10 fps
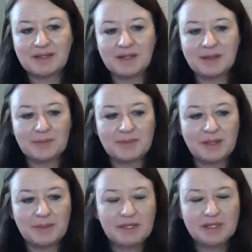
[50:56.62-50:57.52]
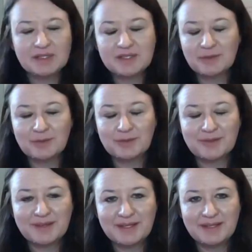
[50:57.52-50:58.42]
I mean, in general,
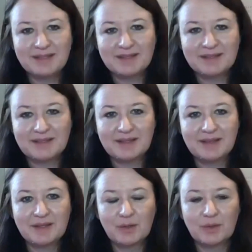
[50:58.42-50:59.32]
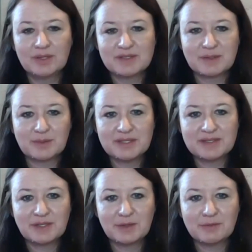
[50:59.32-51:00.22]
the goal is
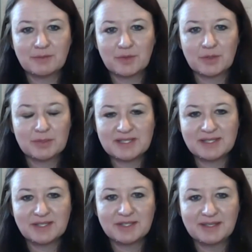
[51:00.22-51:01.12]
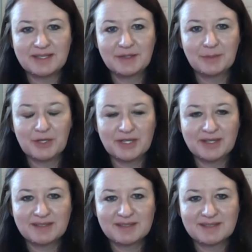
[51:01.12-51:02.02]
always no foreign material in your
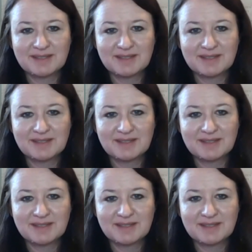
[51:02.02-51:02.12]
product.